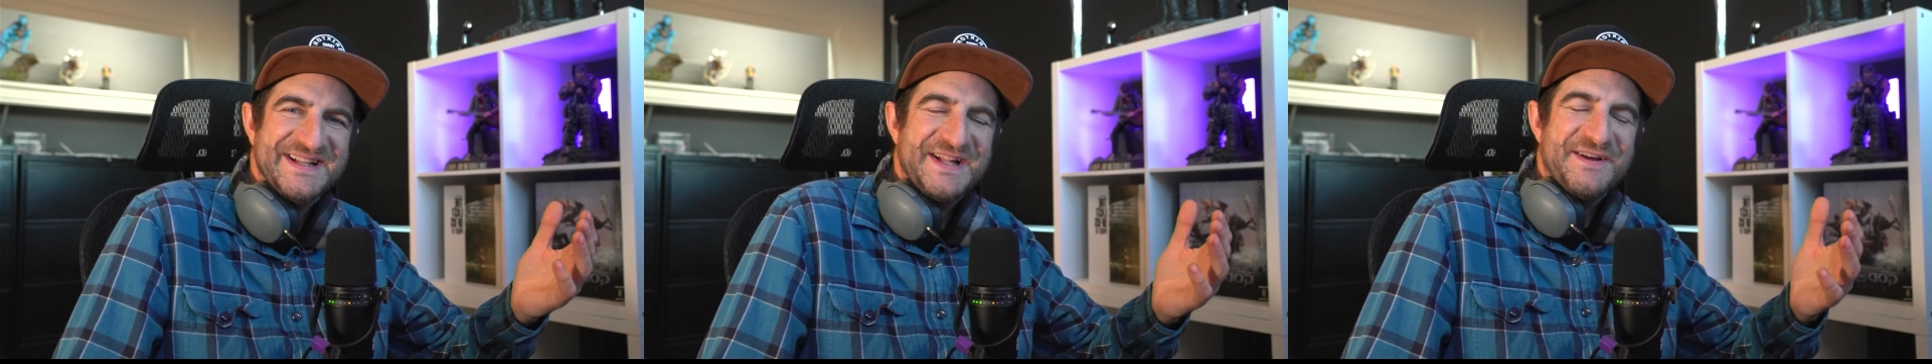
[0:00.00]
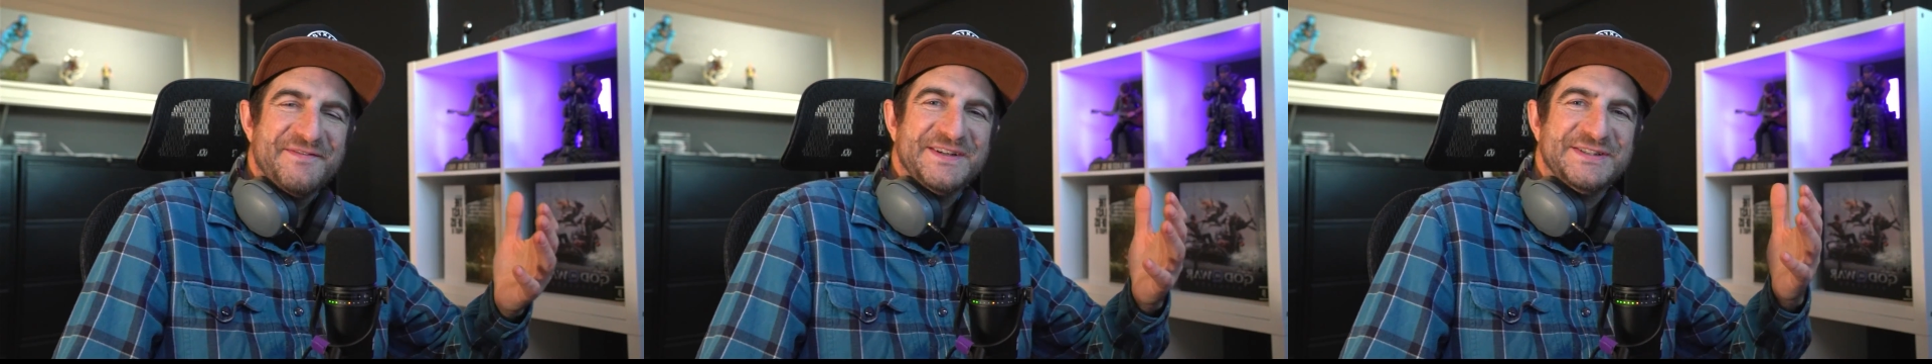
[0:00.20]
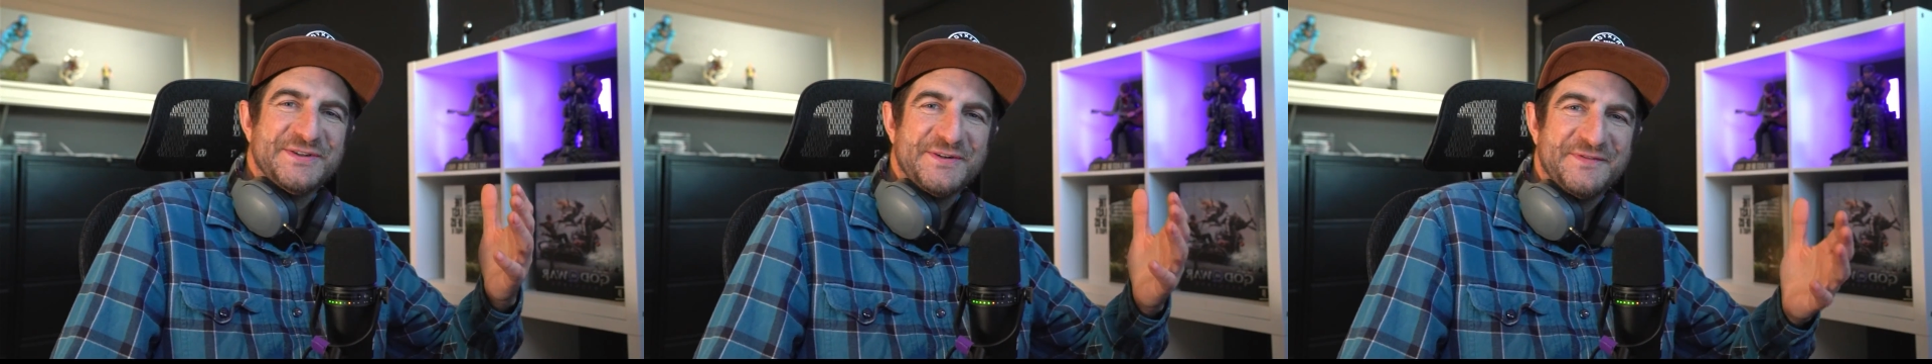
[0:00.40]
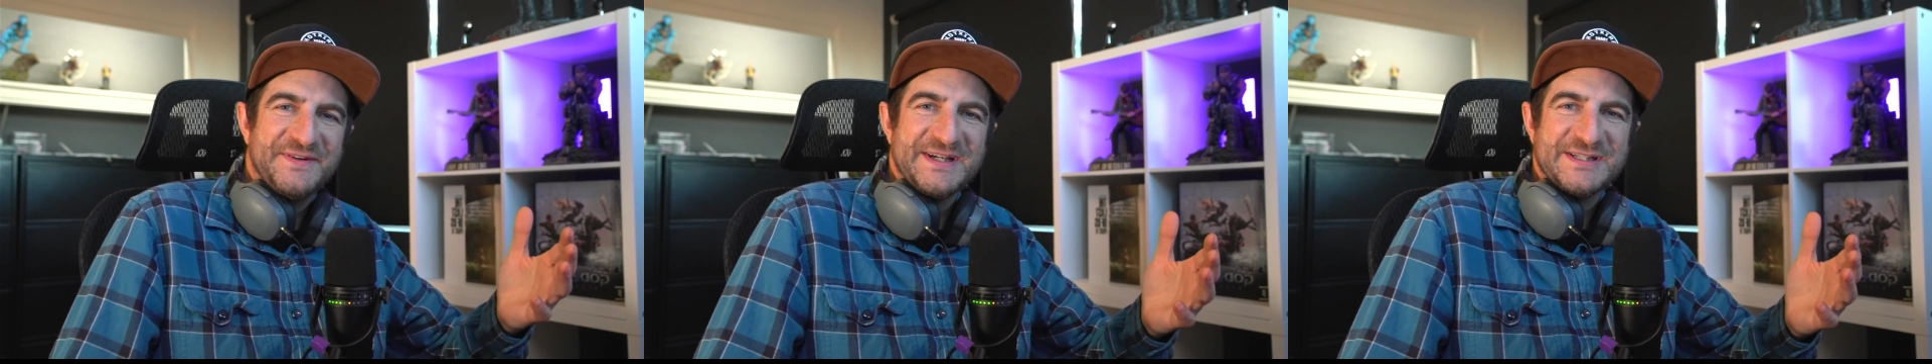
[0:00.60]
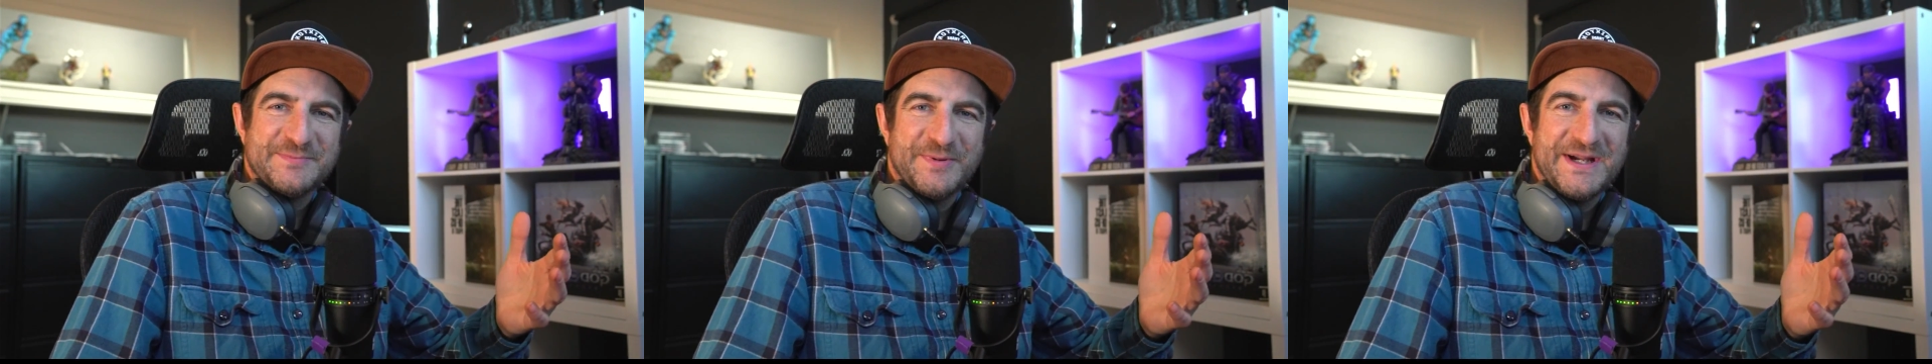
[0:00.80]
visual
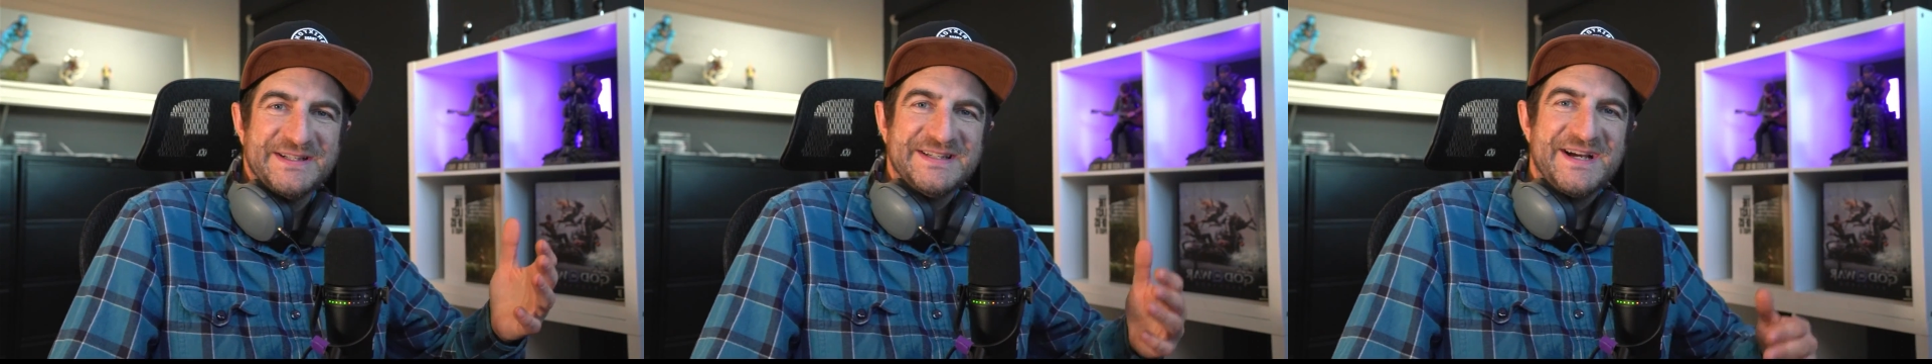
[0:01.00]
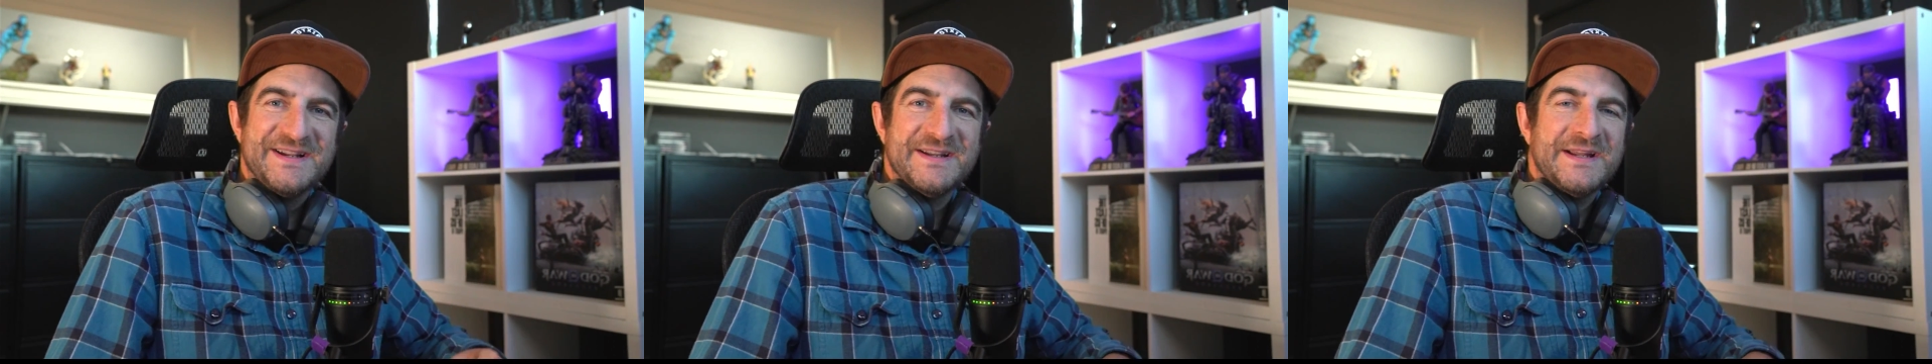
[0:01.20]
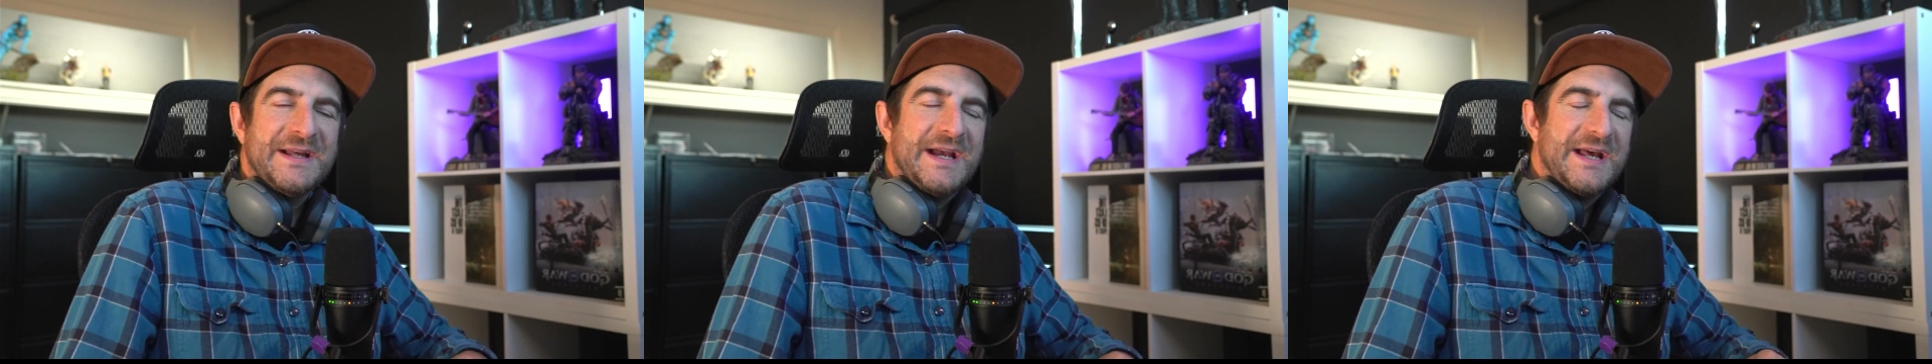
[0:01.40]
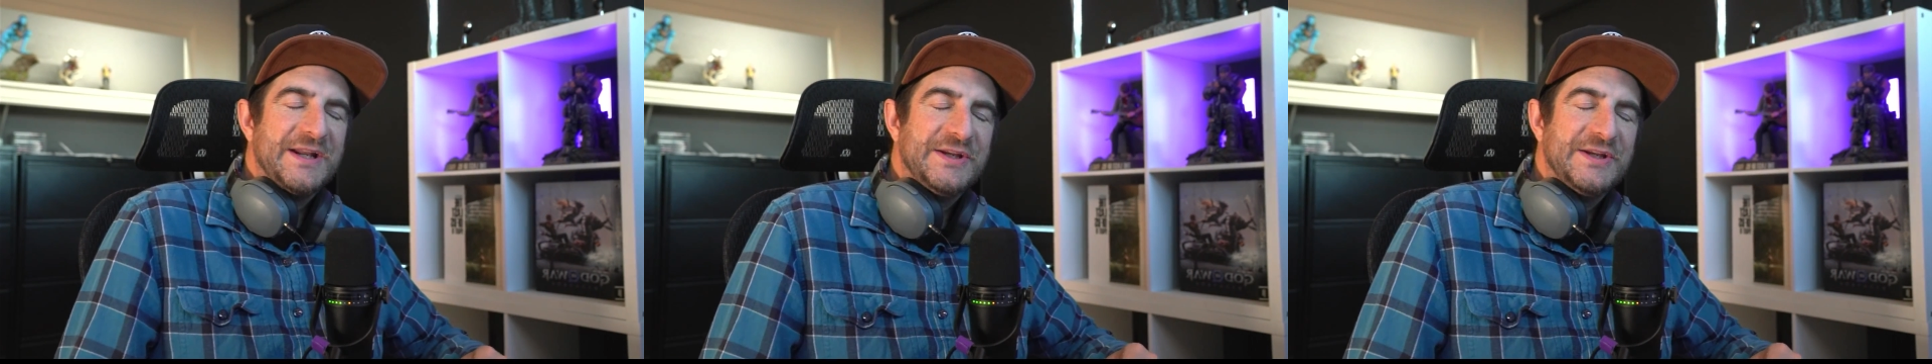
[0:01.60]
effects breakdown in a